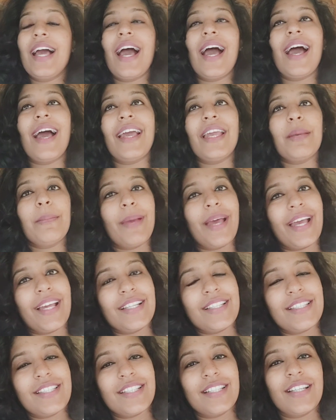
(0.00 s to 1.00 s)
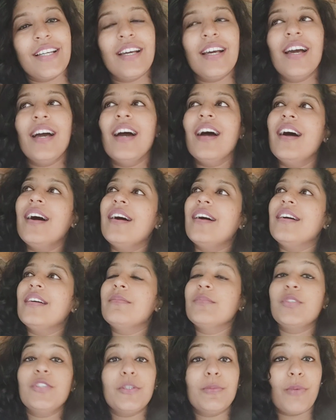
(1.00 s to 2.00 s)
hi Matt,
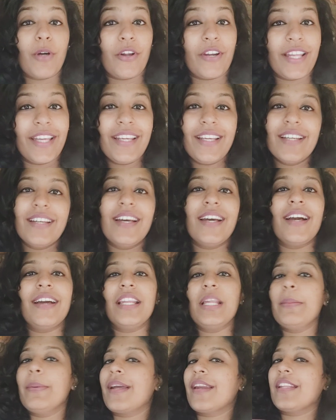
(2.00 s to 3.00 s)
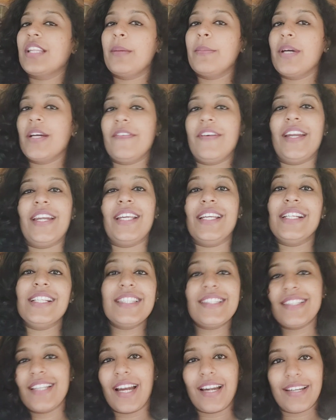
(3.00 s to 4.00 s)
good morning.
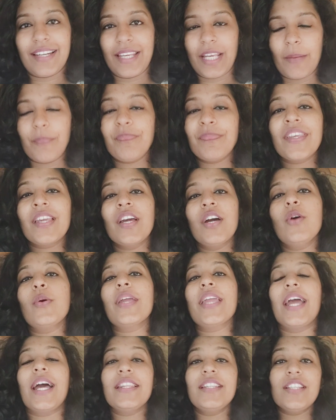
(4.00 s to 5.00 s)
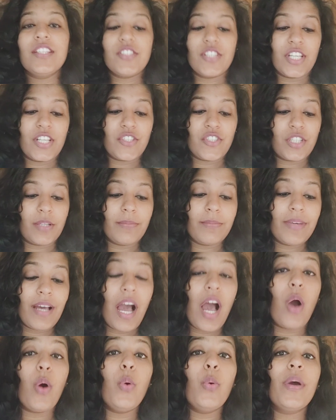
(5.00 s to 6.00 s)
Let's start. Okay, that's the question.
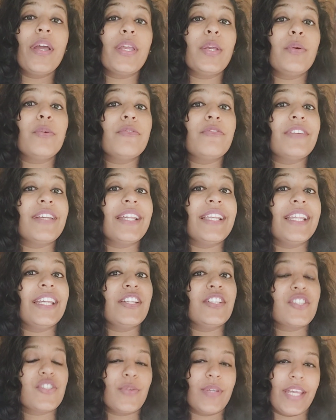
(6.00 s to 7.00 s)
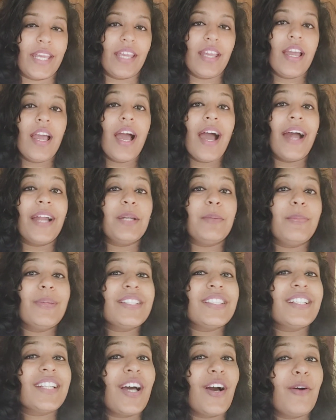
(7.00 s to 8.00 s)
How are you feeling today?
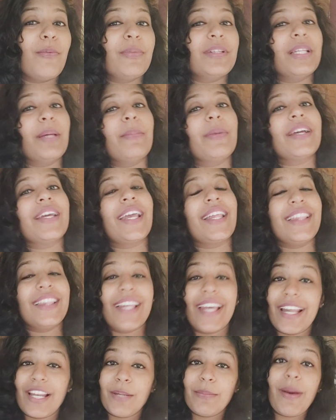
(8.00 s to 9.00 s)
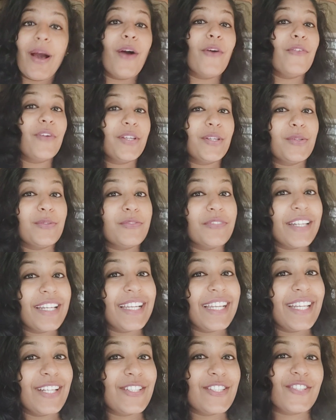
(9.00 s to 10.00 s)
Admitted, how are you
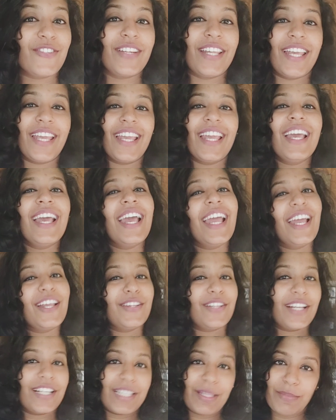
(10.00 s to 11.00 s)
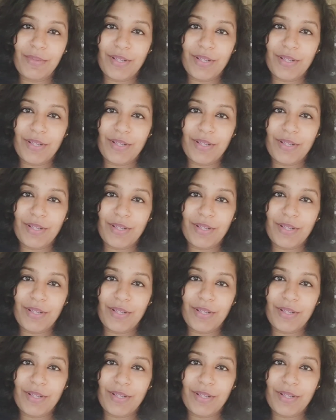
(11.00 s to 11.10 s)
feeling today? That's the